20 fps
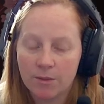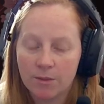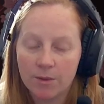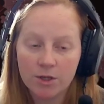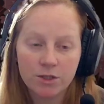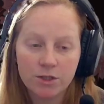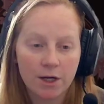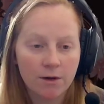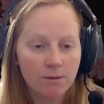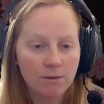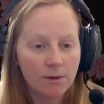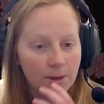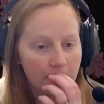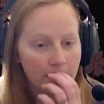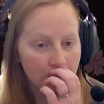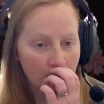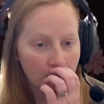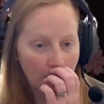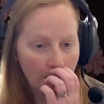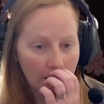try and run
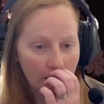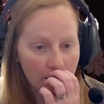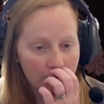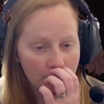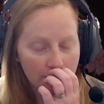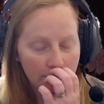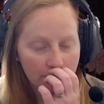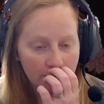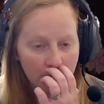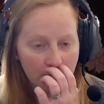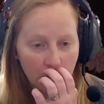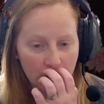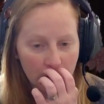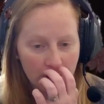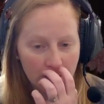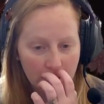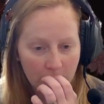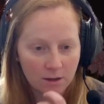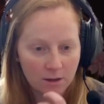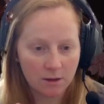through all of them with
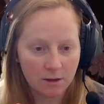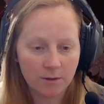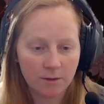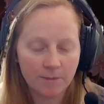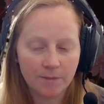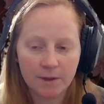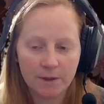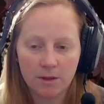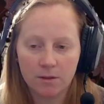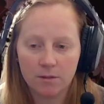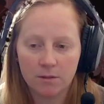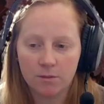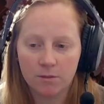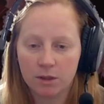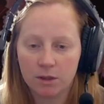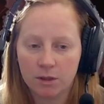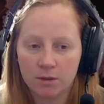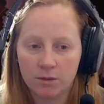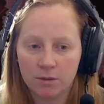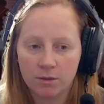y'all,
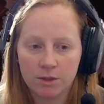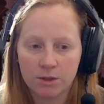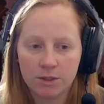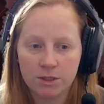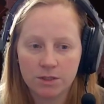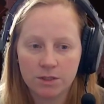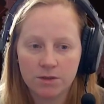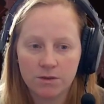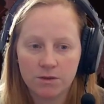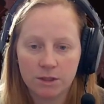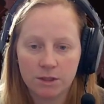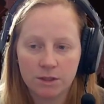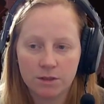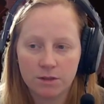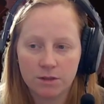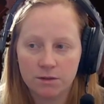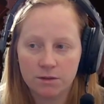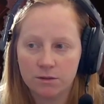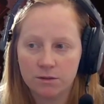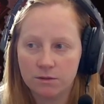but we're just going
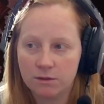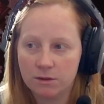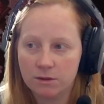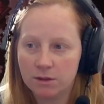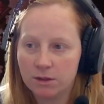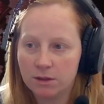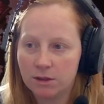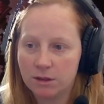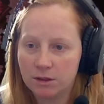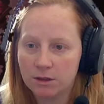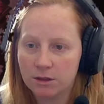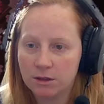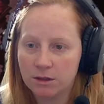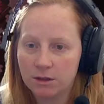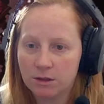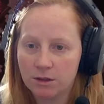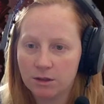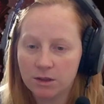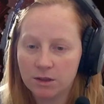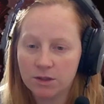to
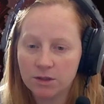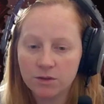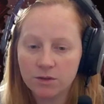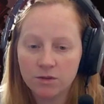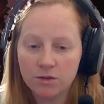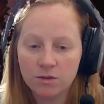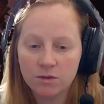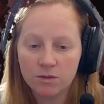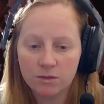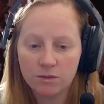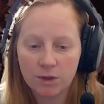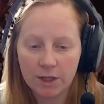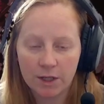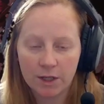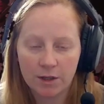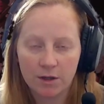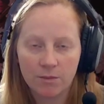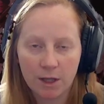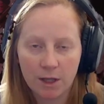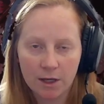do, like,
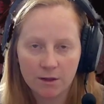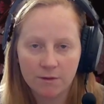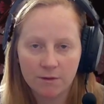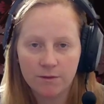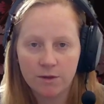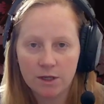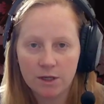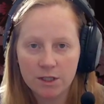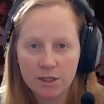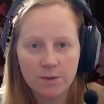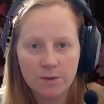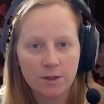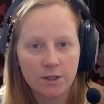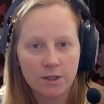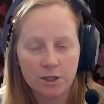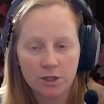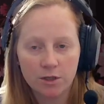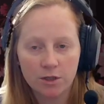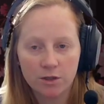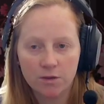a lot of you guys wanted
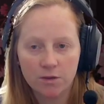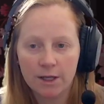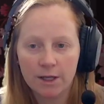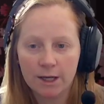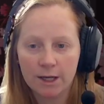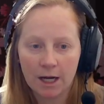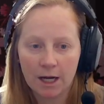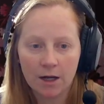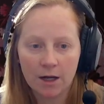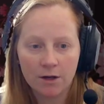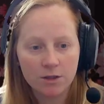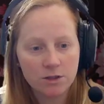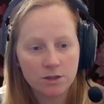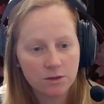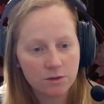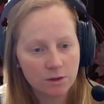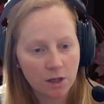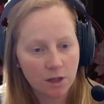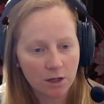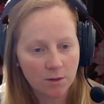to know like how to do
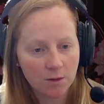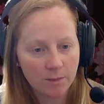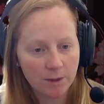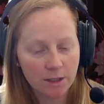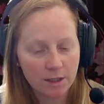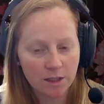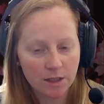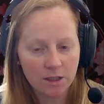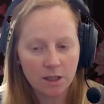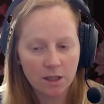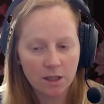the automatic